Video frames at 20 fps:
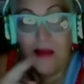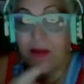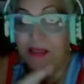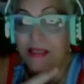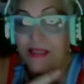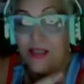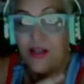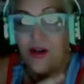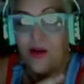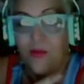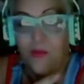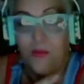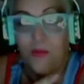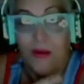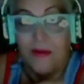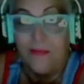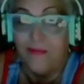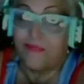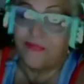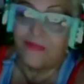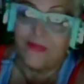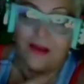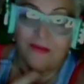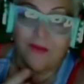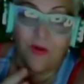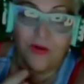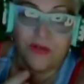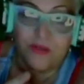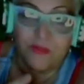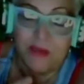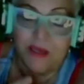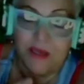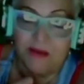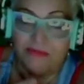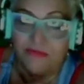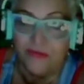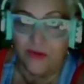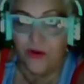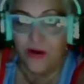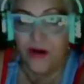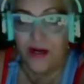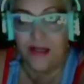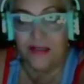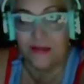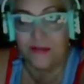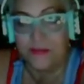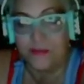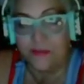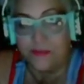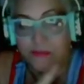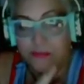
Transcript: Because, you know, of course, being in Florida,